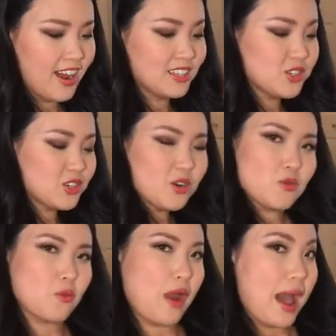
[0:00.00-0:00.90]
and start
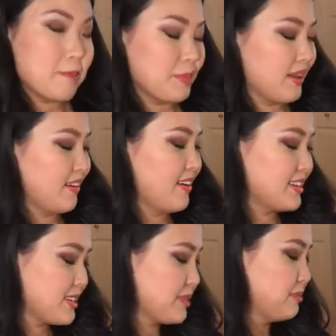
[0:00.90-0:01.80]
wrapping
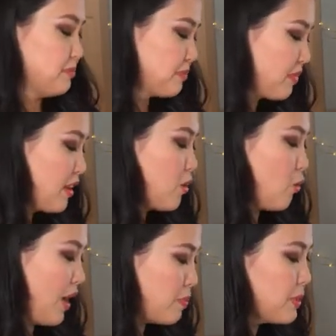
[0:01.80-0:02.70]
it.
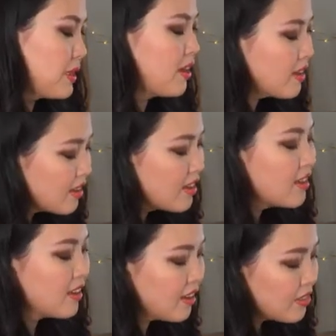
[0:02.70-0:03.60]
Wrapping
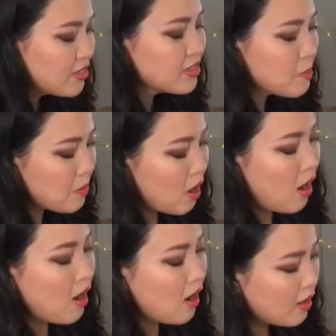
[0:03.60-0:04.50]
the
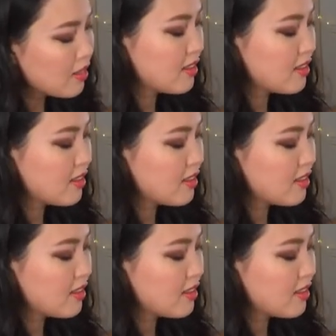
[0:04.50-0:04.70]
ball.